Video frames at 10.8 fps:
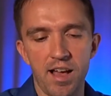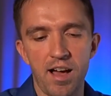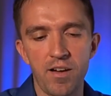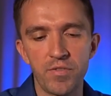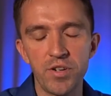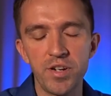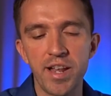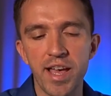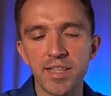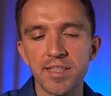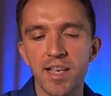After
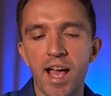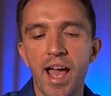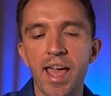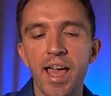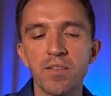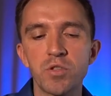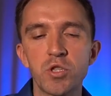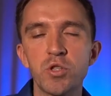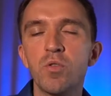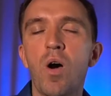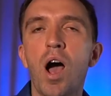that, I have
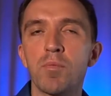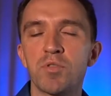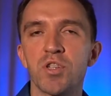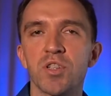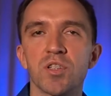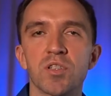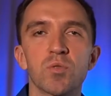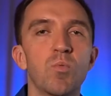two options.